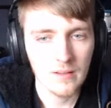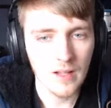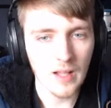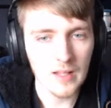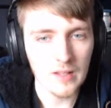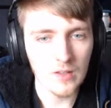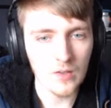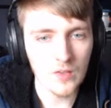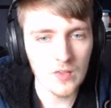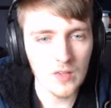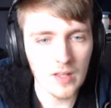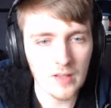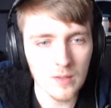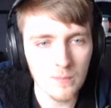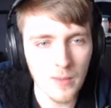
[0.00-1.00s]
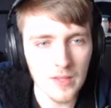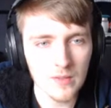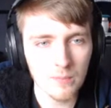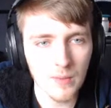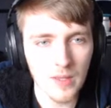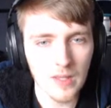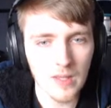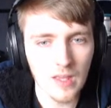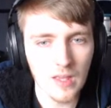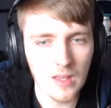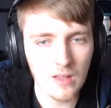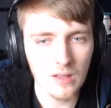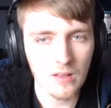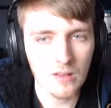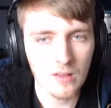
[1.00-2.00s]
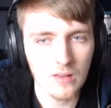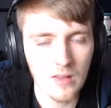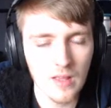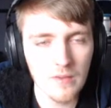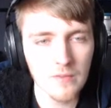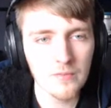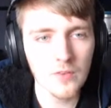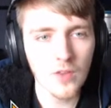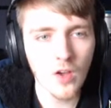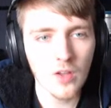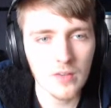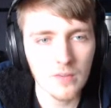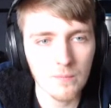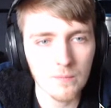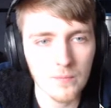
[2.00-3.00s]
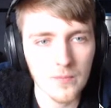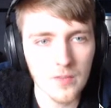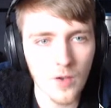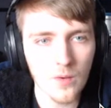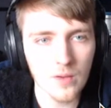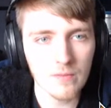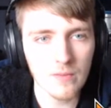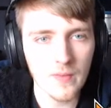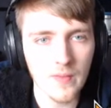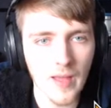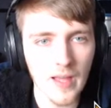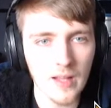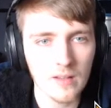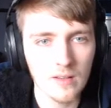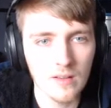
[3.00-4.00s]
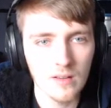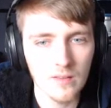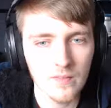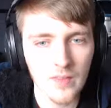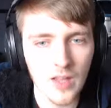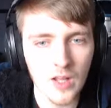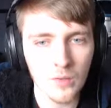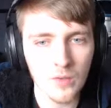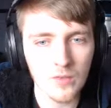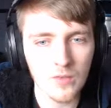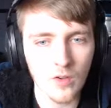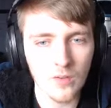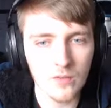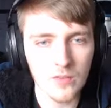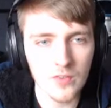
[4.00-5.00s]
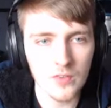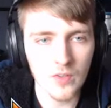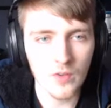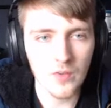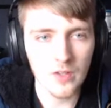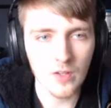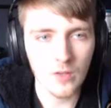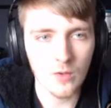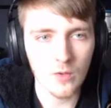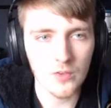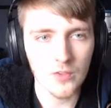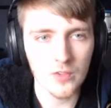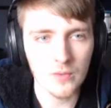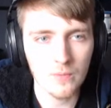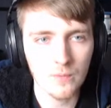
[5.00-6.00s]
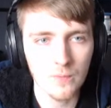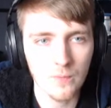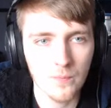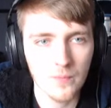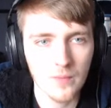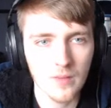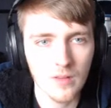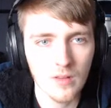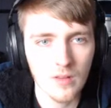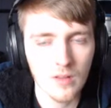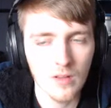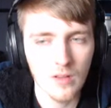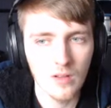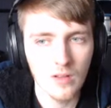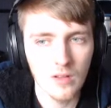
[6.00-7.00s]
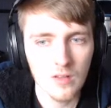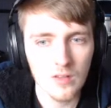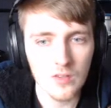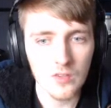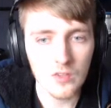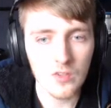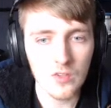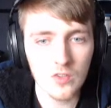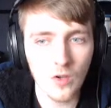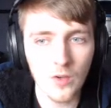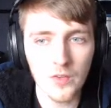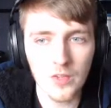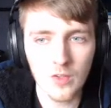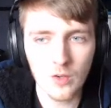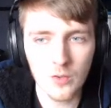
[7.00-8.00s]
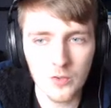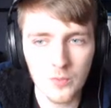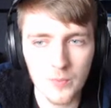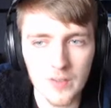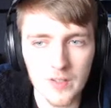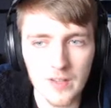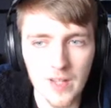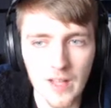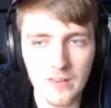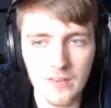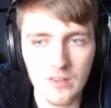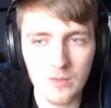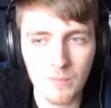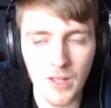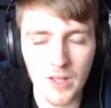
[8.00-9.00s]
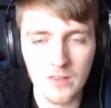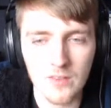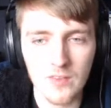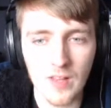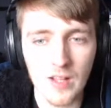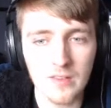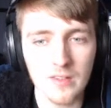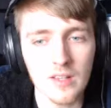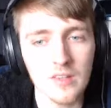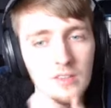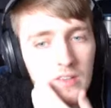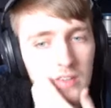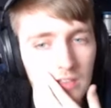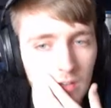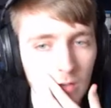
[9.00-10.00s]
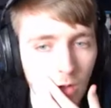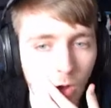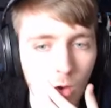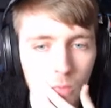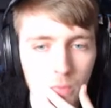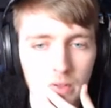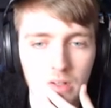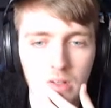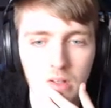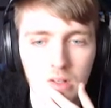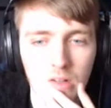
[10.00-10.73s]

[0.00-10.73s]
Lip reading: It looks like the best pick here. If not going for that, then I would have gone for Scalding Cauldron, because you could Scalding Cauldron with the Dance of the Mance, so that's actually still open.